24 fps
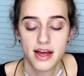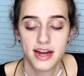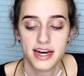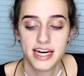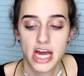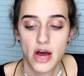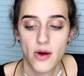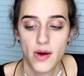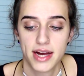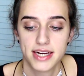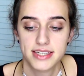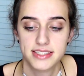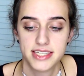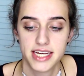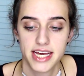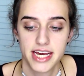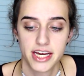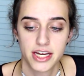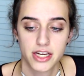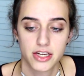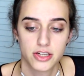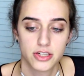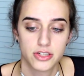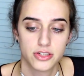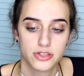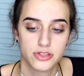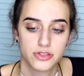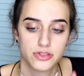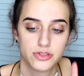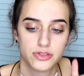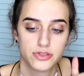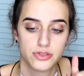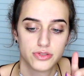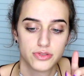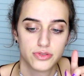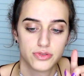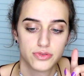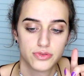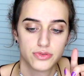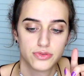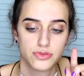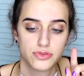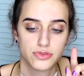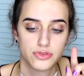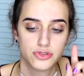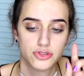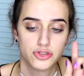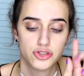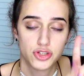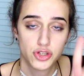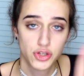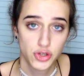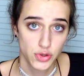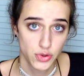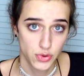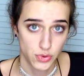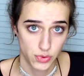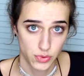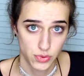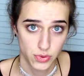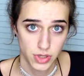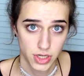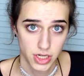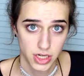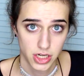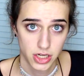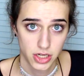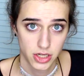Now I take two